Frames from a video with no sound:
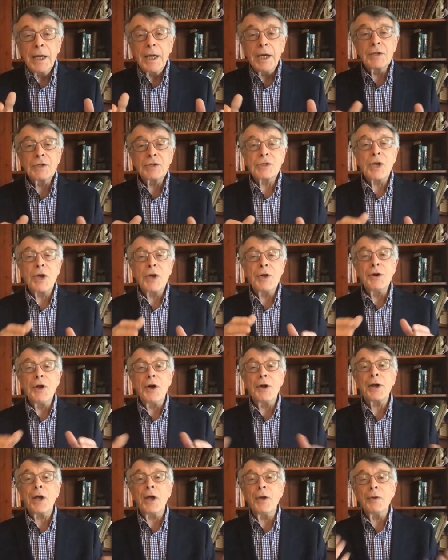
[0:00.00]
And so
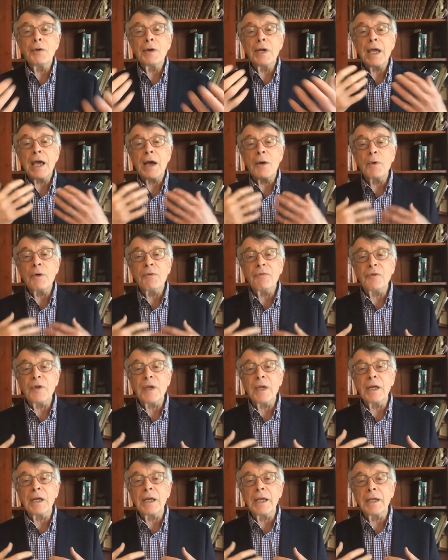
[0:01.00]
not only are we
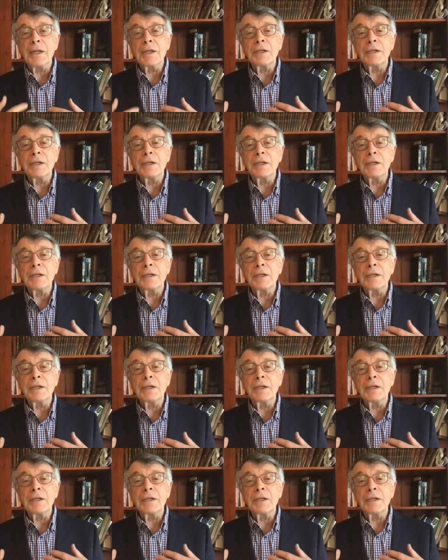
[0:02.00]
feeling